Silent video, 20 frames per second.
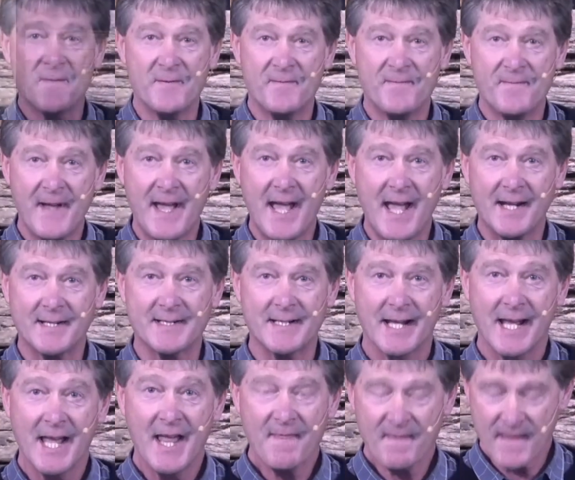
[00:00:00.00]
of the
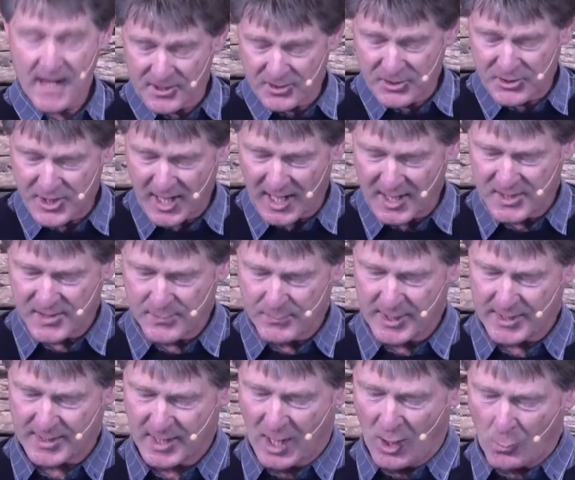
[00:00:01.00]
fact that
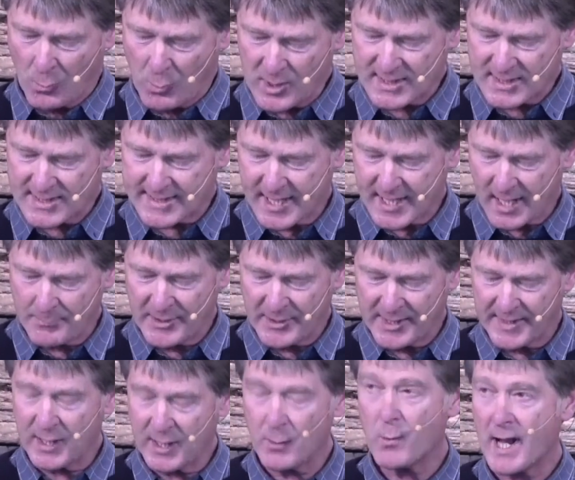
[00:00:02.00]
judgment was
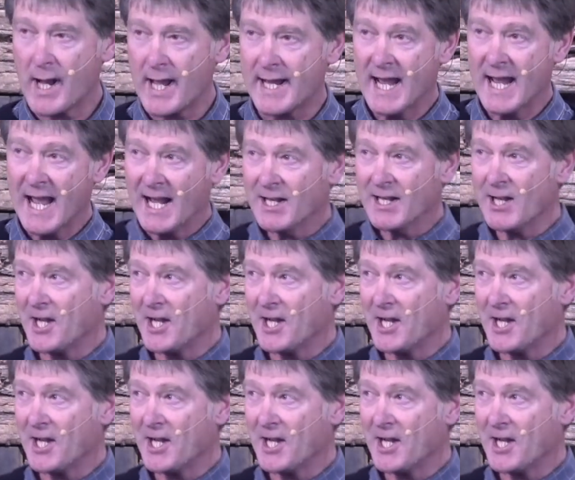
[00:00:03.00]
coming their way.